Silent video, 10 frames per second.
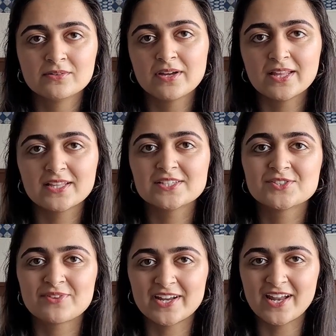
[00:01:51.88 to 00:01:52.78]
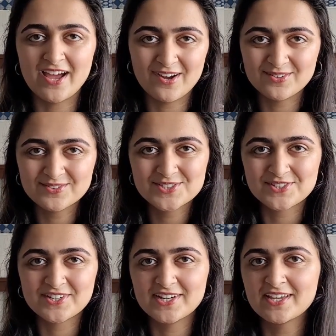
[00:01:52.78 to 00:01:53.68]
at least right now
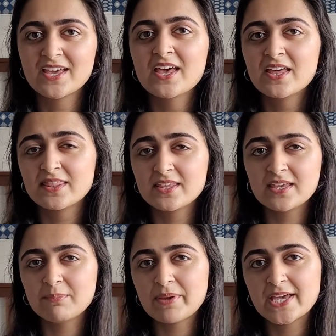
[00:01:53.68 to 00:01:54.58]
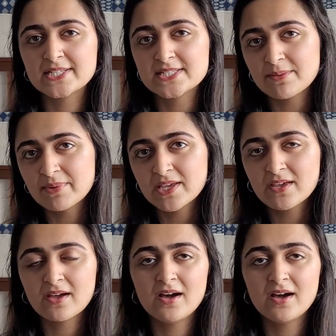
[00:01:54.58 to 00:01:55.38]
during the pandemic,